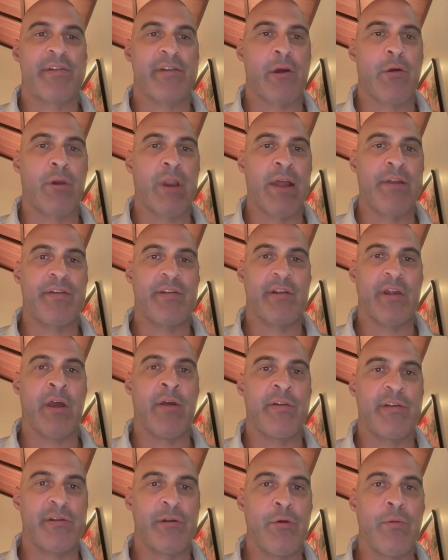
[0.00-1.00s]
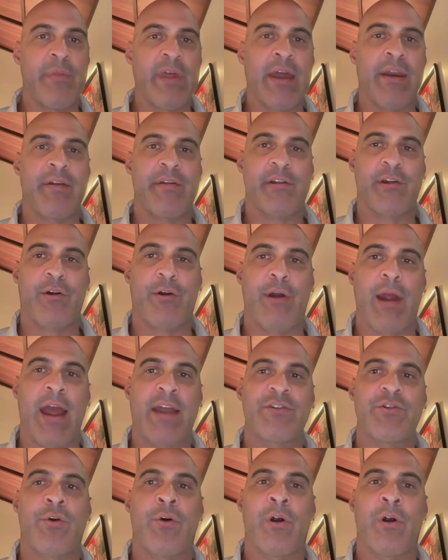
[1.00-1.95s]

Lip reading: So let's assume that it's correct